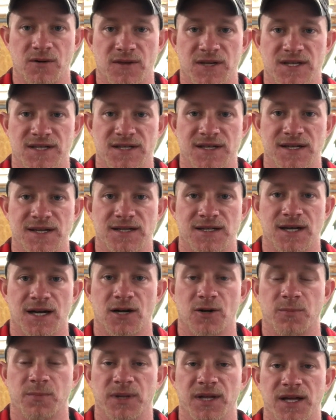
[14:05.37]
This is the
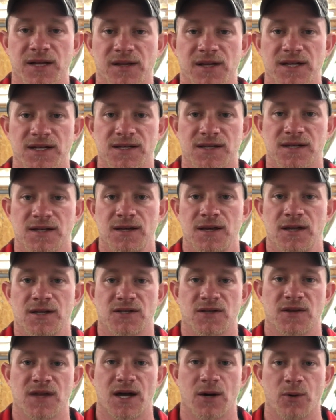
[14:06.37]
entire playlist.
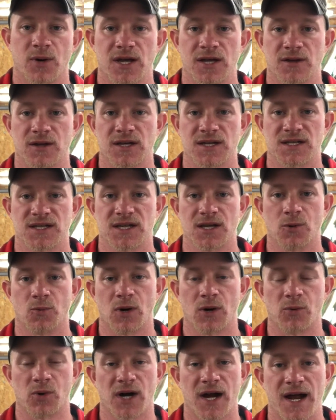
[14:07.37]
So that way you can see
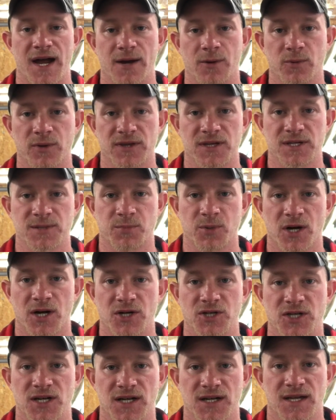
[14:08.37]
where we're at with this
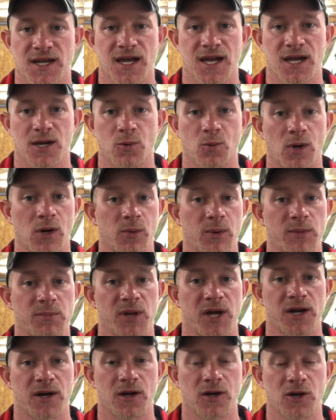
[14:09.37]
project and where we
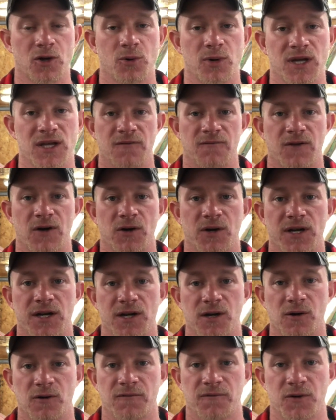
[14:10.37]
plan on going in the very
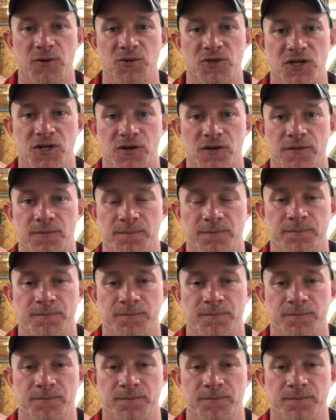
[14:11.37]
near future.